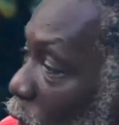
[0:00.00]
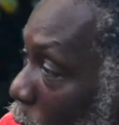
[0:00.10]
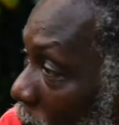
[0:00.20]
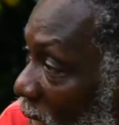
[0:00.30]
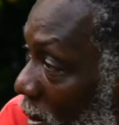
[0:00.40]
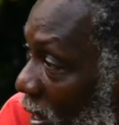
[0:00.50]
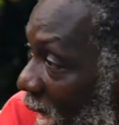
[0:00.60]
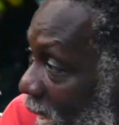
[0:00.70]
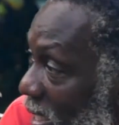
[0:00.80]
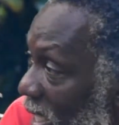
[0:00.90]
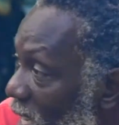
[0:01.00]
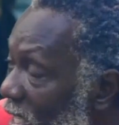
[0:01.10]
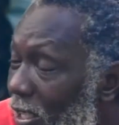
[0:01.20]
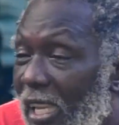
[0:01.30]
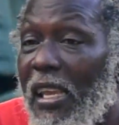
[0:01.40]
become civilized.
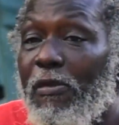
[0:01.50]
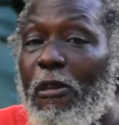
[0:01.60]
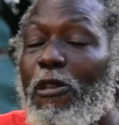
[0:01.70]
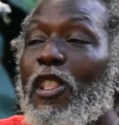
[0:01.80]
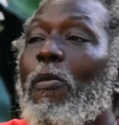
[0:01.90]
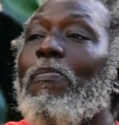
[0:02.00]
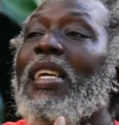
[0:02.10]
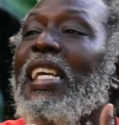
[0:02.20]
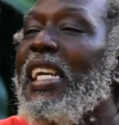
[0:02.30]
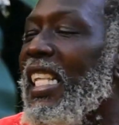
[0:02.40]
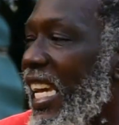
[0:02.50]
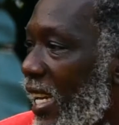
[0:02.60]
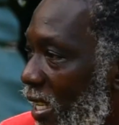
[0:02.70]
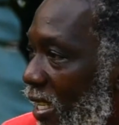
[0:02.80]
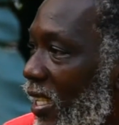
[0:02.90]
So even if you're not mean it,
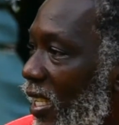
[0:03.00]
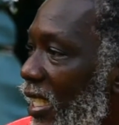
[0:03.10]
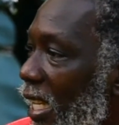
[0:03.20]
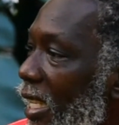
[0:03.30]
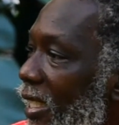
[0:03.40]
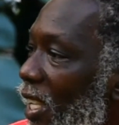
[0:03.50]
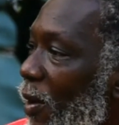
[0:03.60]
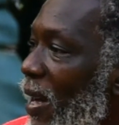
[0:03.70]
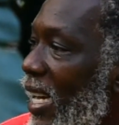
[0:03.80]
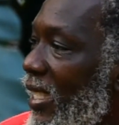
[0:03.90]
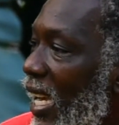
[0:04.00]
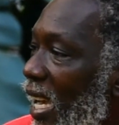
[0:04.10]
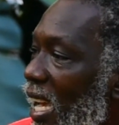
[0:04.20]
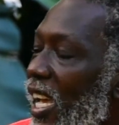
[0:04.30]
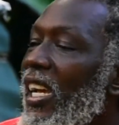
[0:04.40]
you understand what I say?
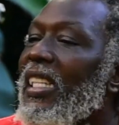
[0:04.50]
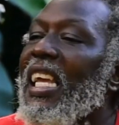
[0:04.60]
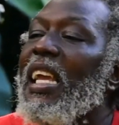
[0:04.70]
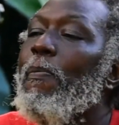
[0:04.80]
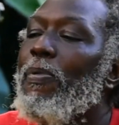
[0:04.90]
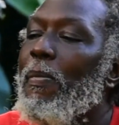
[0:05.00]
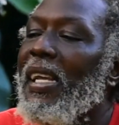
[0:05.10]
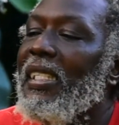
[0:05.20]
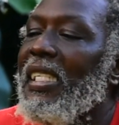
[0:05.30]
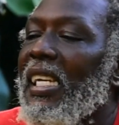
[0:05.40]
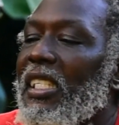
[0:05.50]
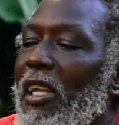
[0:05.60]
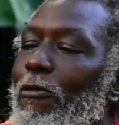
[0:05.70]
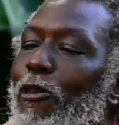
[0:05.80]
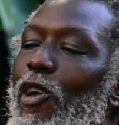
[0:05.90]
The
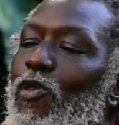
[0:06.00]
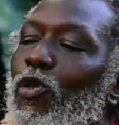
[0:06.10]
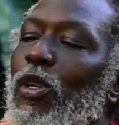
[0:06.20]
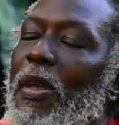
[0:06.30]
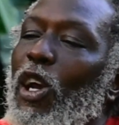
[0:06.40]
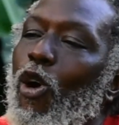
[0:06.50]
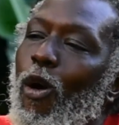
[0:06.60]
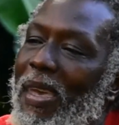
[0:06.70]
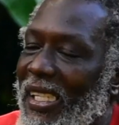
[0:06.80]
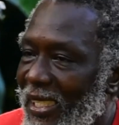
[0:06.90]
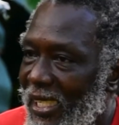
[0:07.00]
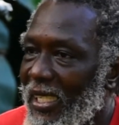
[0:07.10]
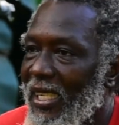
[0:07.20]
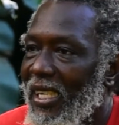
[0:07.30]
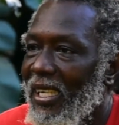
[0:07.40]
implementation for you to become it
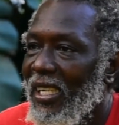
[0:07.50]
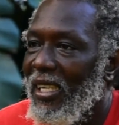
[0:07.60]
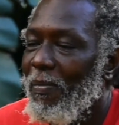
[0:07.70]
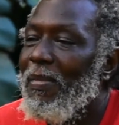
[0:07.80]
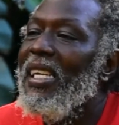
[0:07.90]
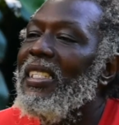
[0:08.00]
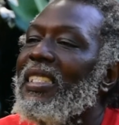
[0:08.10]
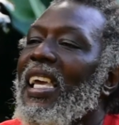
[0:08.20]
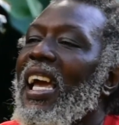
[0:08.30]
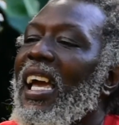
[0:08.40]
means